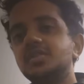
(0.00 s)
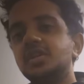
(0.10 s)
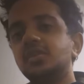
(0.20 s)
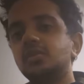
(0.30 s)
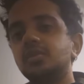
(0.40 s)

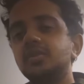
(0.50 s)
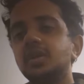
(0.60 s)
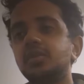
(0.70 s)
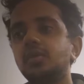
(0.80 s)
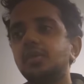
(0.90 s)

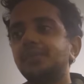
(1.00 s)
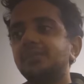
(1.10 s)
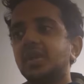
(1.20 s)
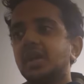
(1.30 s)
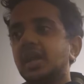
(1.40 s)
JSON,
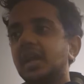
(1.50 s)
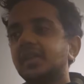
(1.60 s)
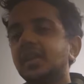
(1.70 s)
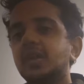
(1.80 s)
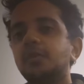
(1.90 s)

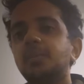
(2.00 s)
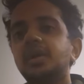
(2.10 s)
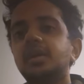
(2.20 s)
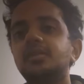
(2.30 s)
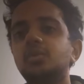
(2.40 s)
and then will
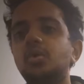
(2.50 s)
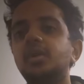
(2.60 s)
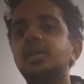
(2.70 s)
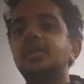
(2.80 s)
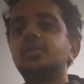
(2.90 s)
be stored
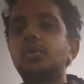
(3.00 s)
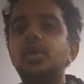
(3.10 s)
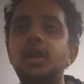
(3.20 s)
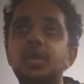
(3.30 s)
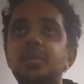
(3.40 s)
in the
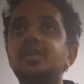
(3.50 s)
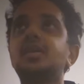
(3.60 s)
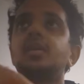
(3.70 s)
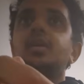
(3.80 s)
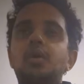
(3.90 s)
SQL database.
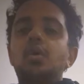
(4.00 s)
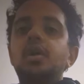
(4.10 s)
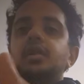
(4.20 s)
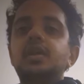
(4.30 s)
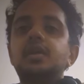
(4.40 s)
That
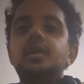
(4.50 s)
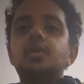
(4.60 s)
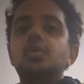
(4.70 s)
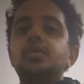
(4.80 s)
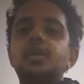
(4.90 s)
all the
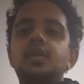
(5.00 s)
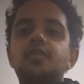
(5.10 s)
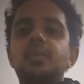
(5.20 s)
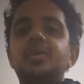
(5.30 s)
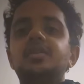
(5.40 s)
user
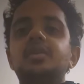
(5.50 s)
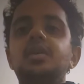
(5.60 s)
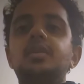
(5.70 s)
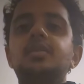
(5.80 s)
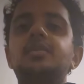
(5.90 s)

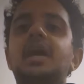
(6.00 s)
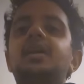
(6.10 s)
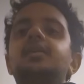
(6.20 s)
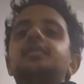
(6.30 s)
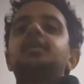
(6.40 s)
information,
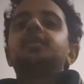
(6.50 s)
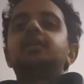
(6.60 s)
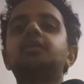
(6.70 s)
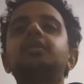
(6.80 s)
statistics,